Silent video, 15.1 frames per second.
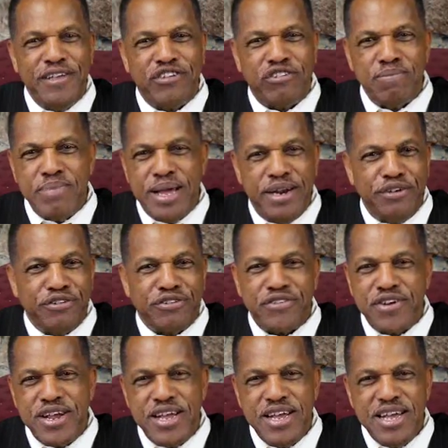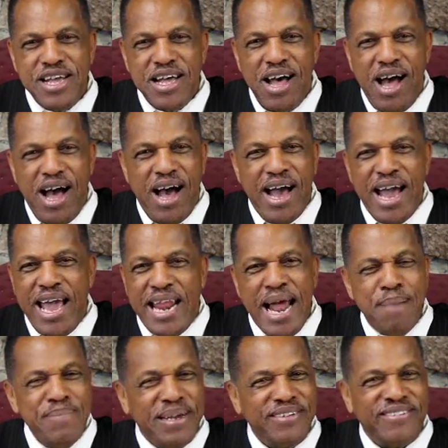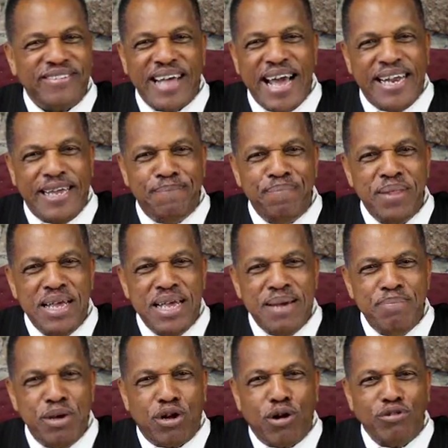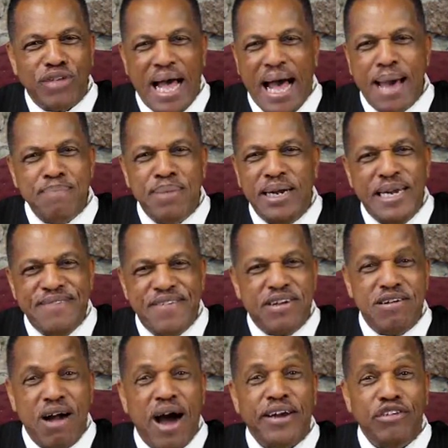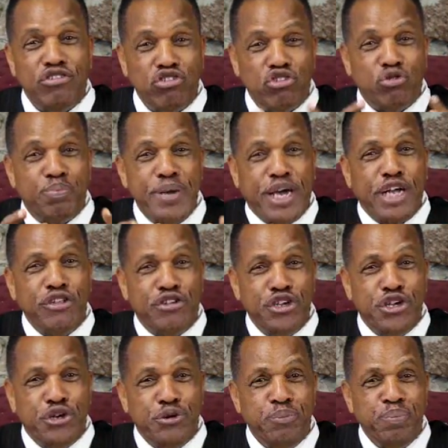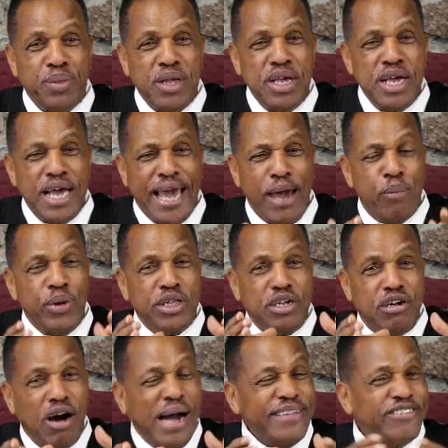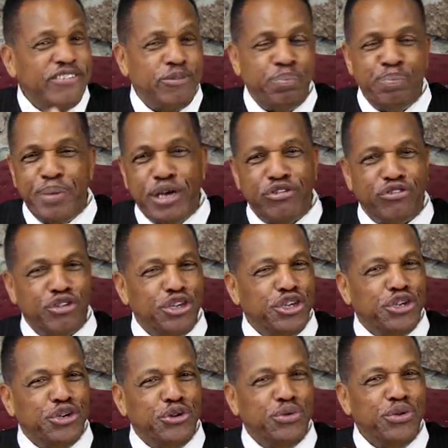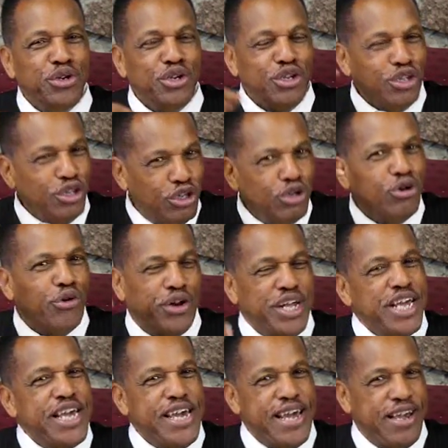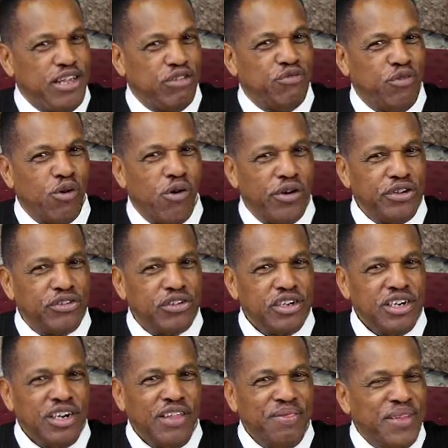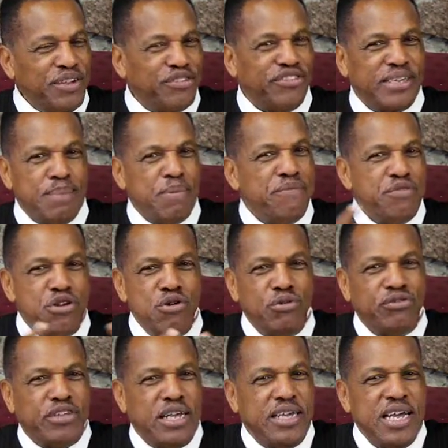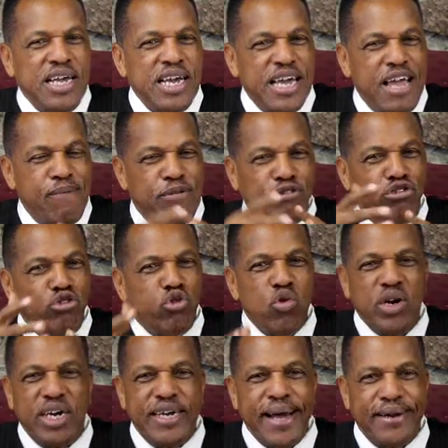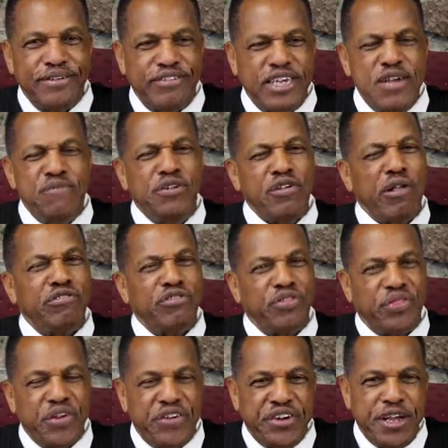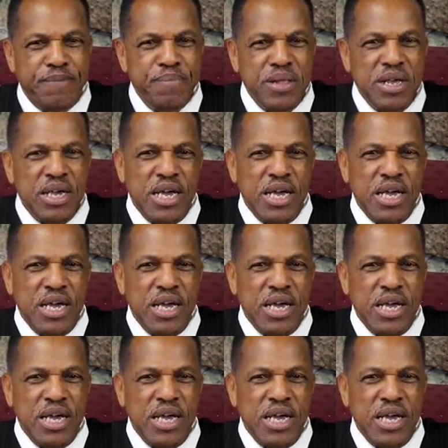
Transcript: this ministry. Uh, and I'm excited because I believe that God is speaking to you. And when God speaks to you, you're going to hear his voice. There's some of you say, was $20, here was 30,